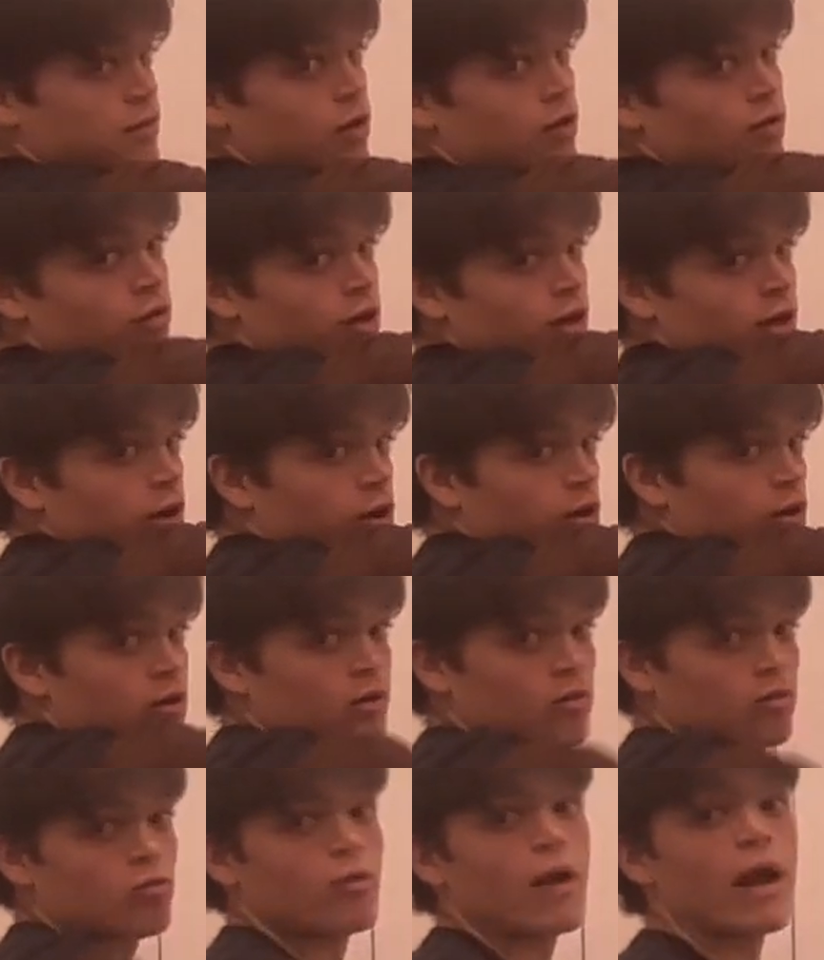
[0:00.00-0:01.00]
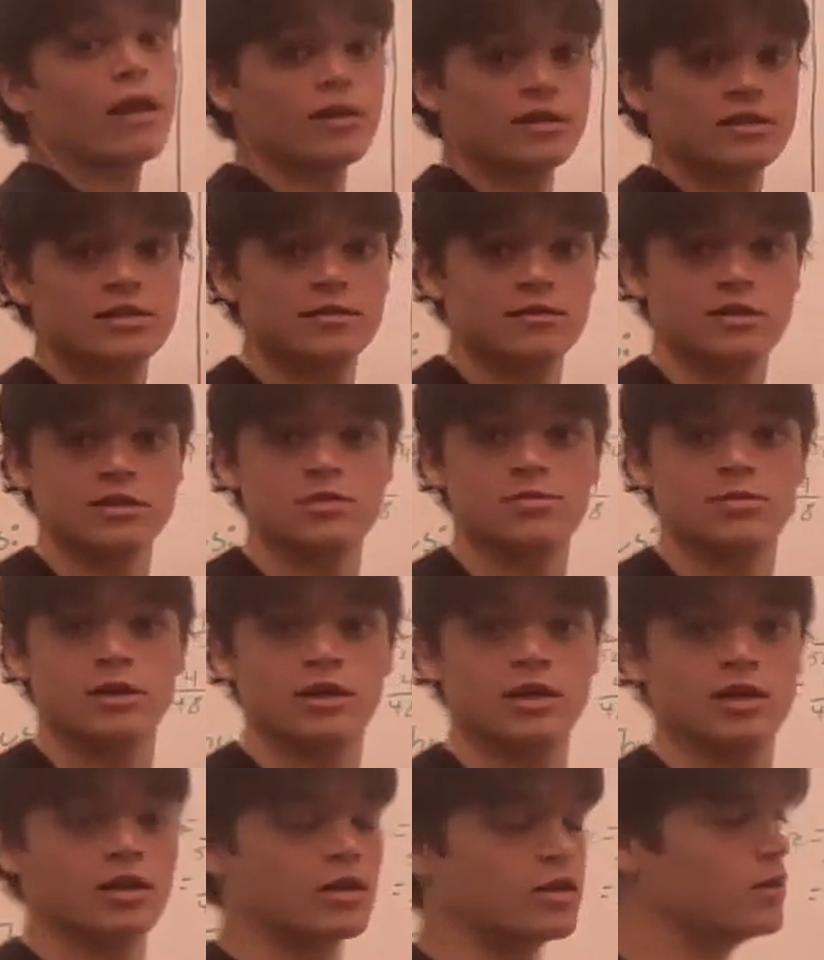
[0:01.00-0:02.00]
over here, relatively
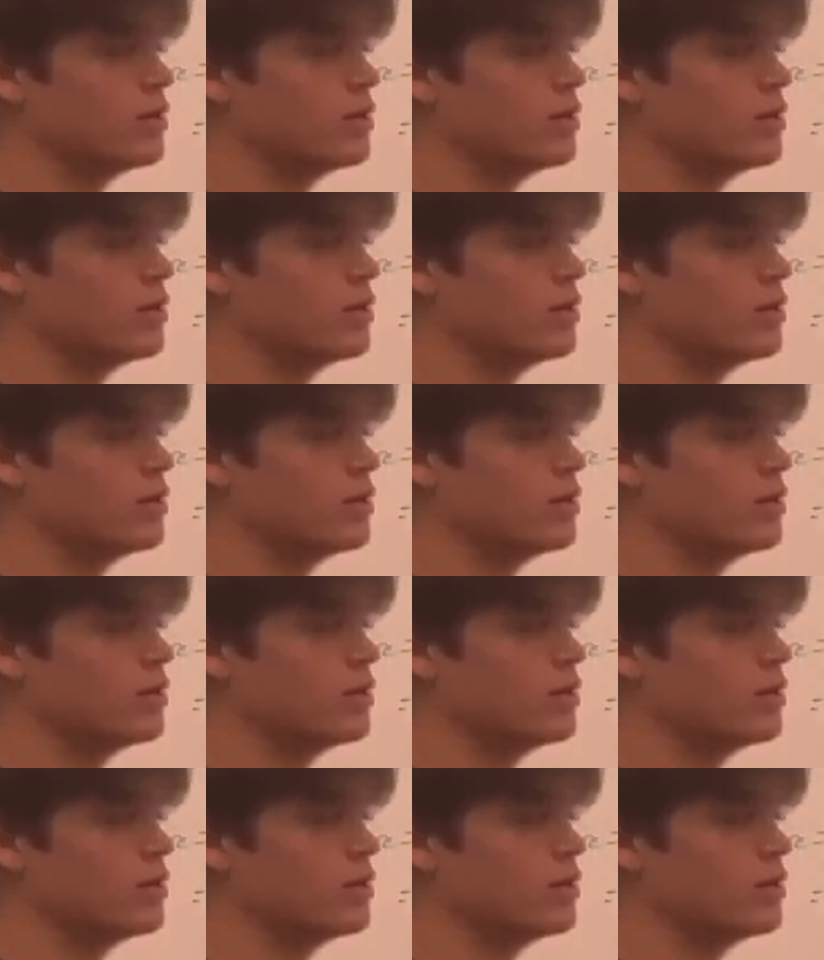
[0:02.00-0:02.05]
speaking.